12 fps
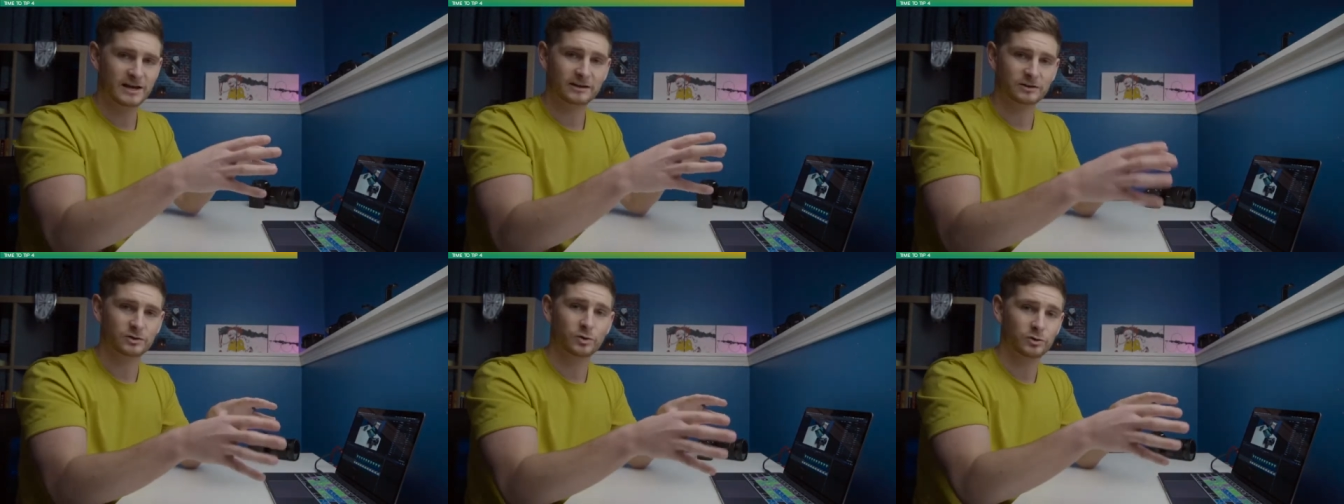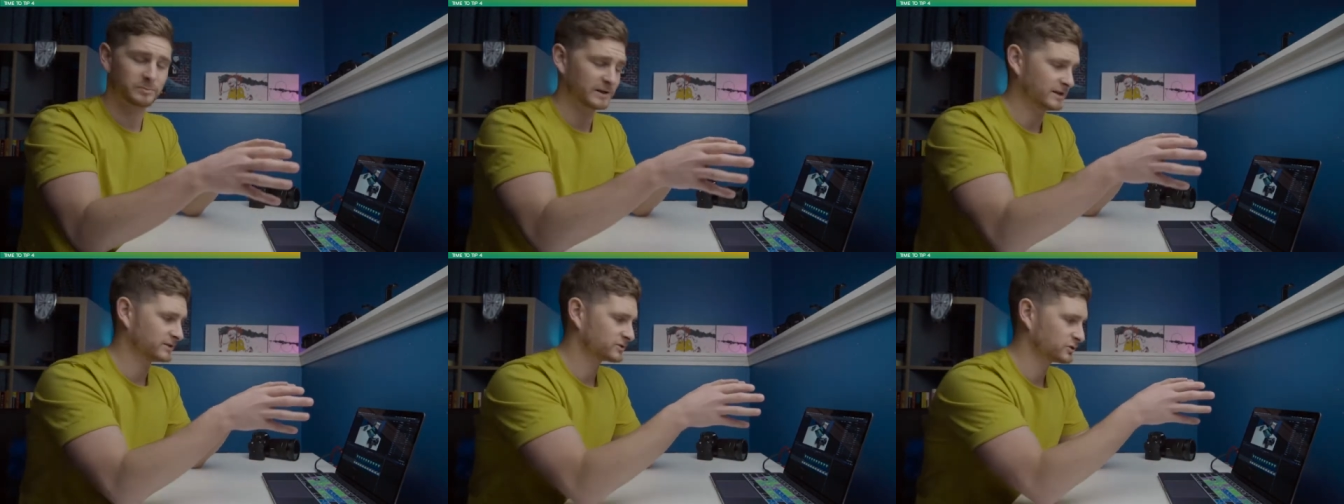I could corner
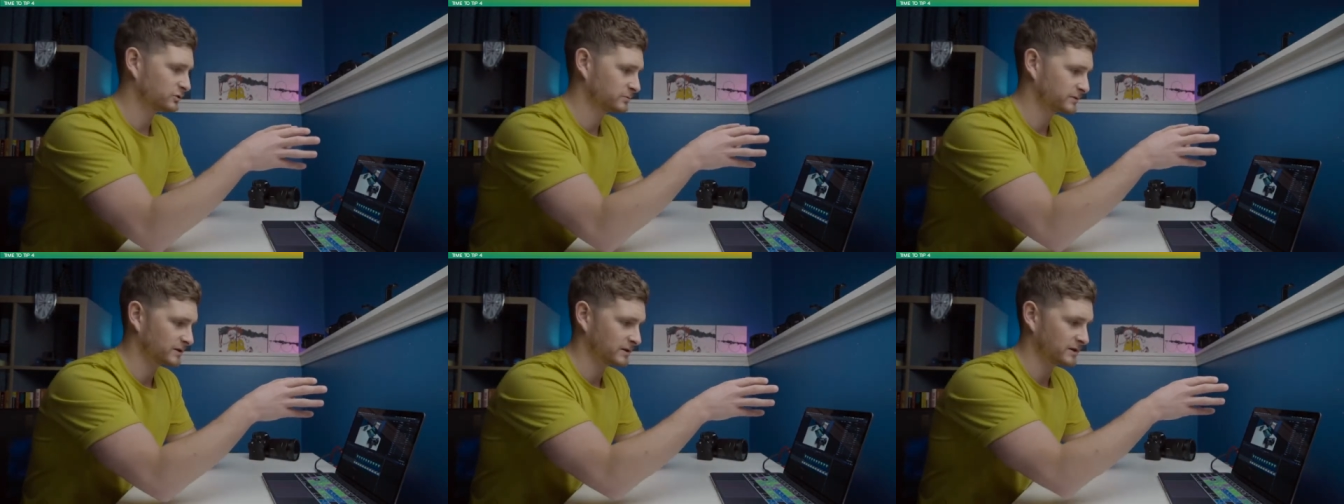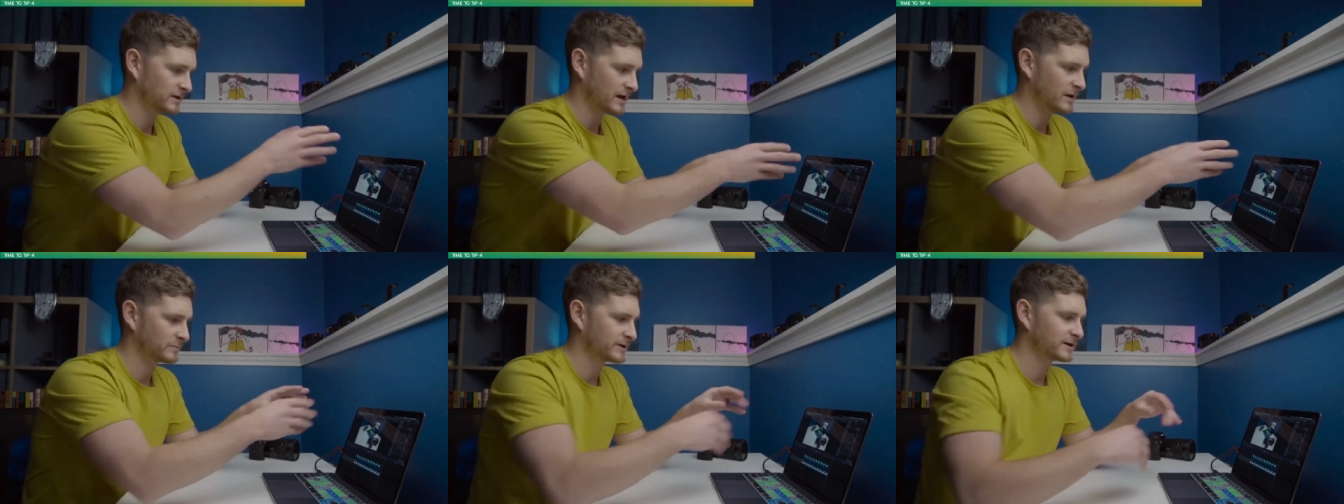pin it to the
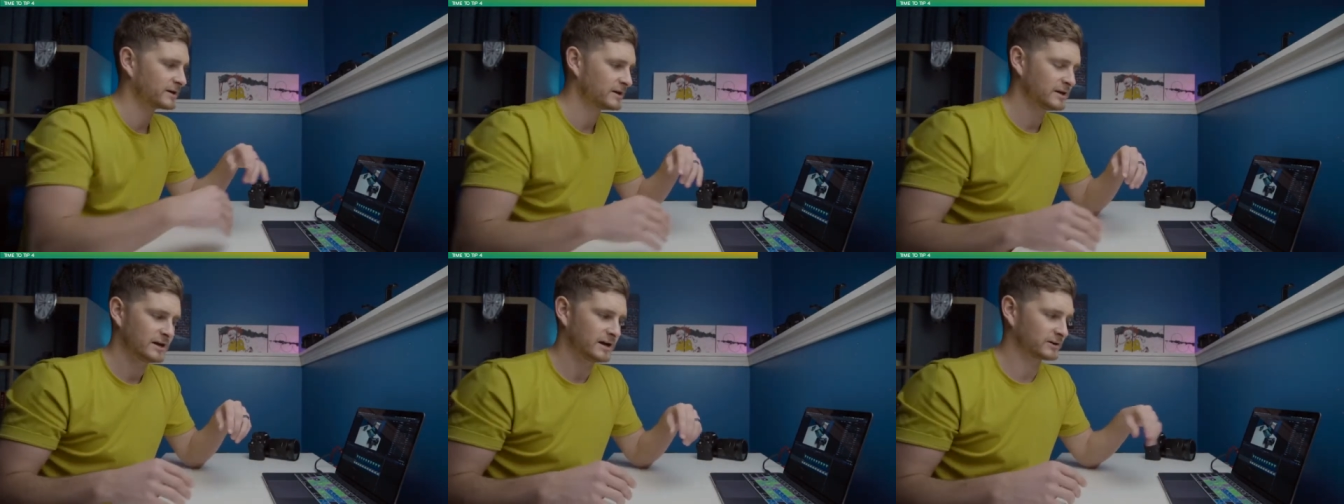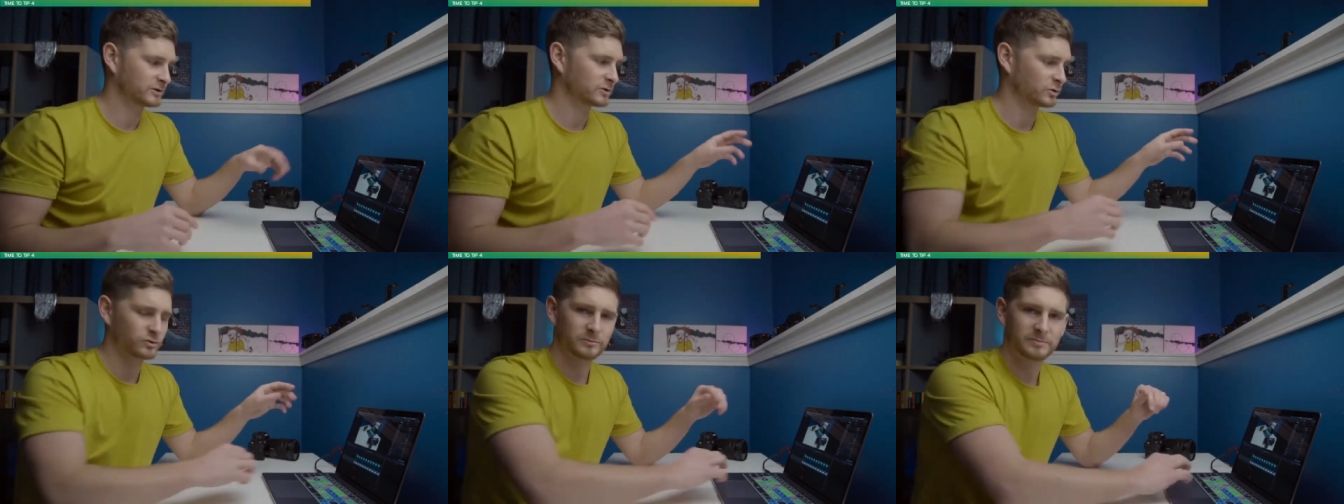camera. I could
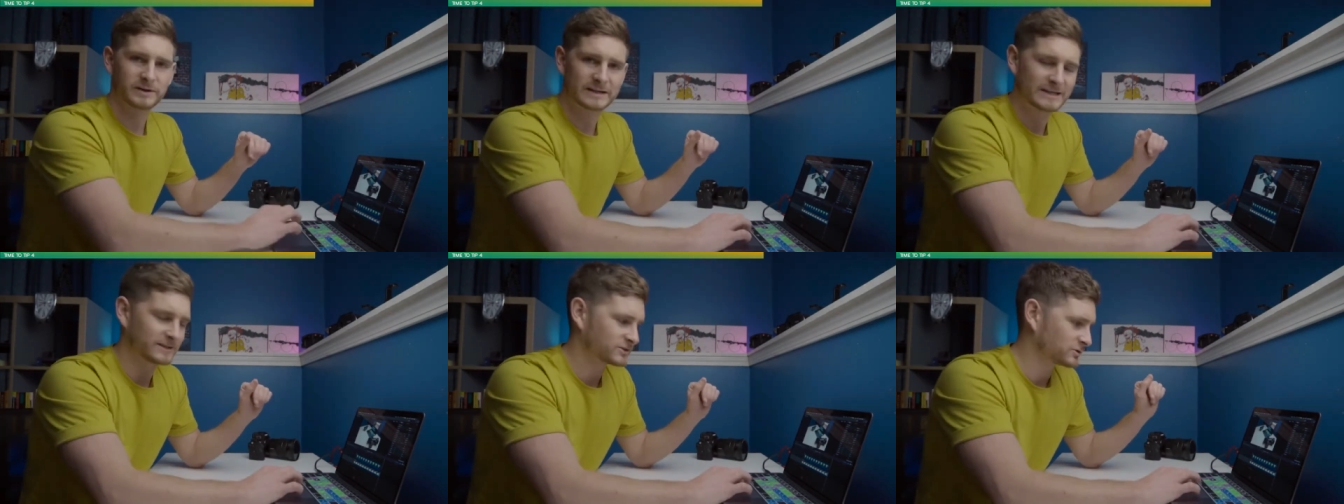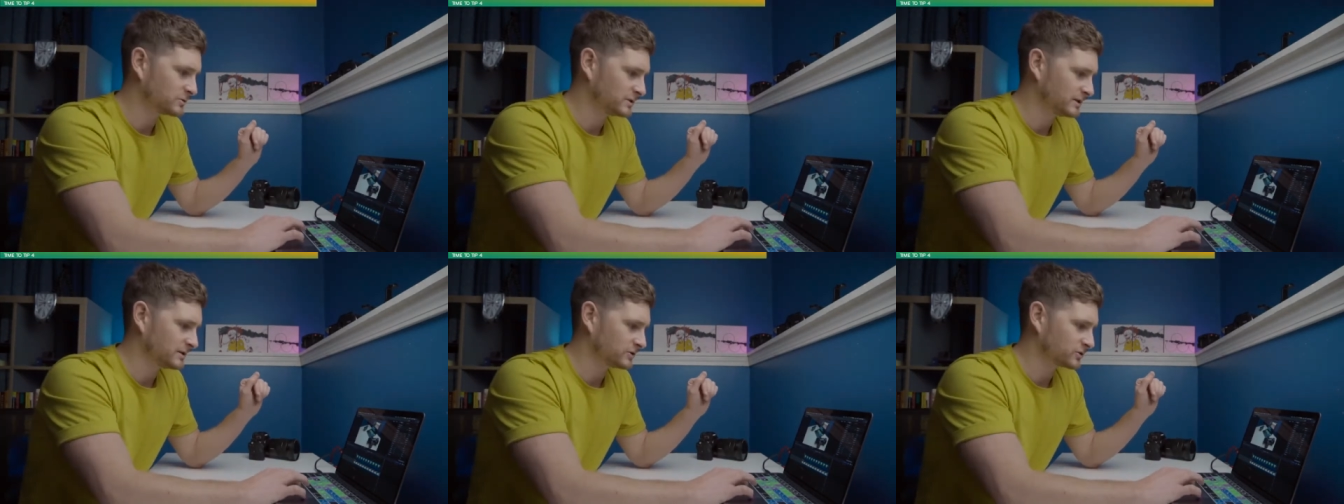corner pin it to the